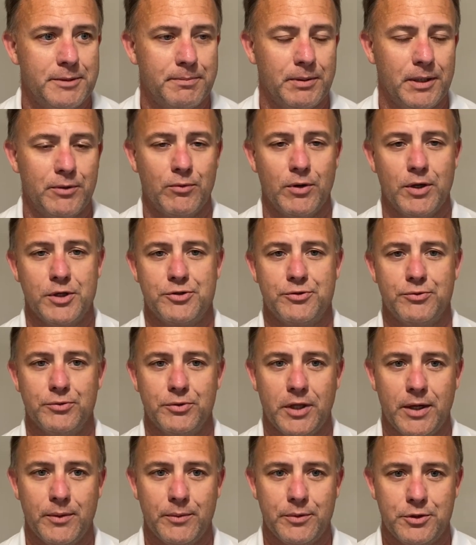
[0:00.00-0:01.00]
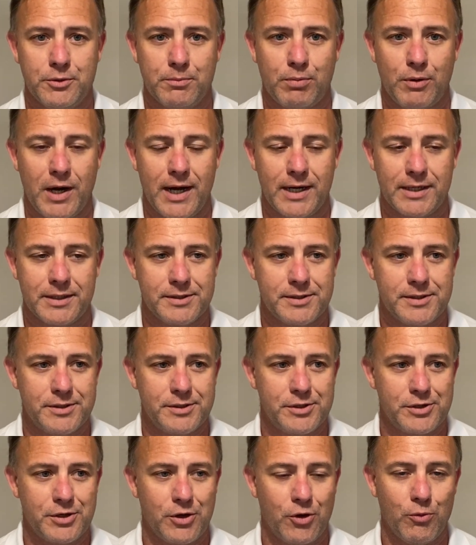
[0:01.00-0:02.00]
play Russian roulette with your practice and
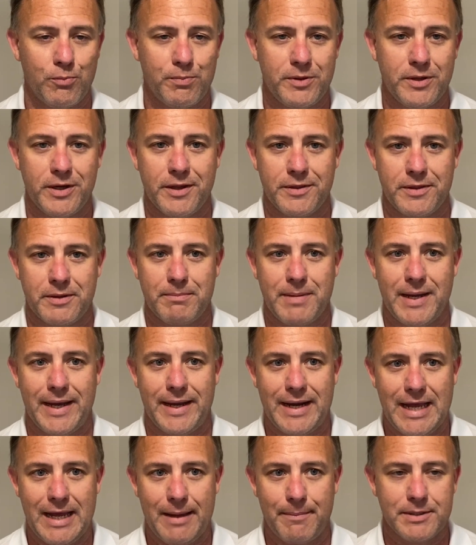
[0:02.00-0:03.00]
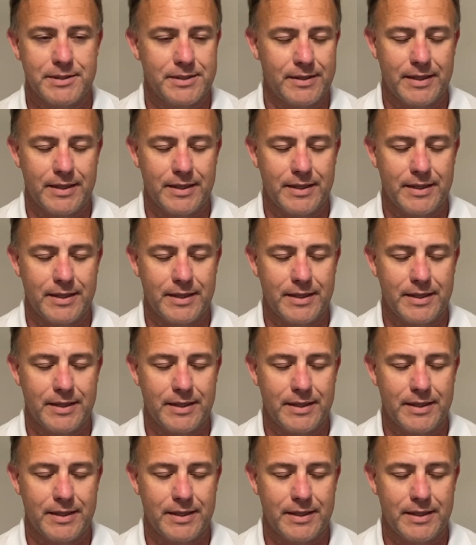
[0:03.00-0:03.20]
just hope that nothing bad happens,